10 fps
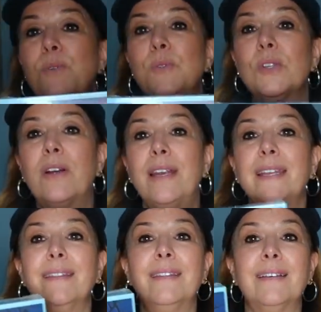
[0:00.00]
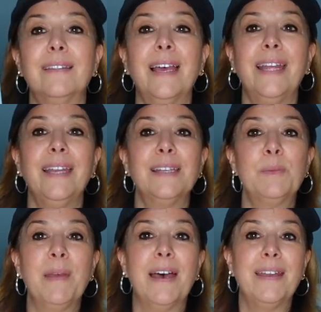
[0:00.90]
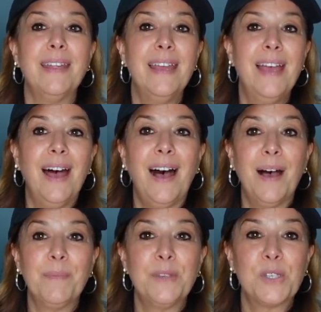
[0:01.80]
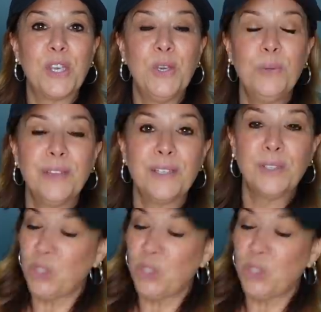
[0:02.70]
oh, sorry, the light is bad. Um, this cute little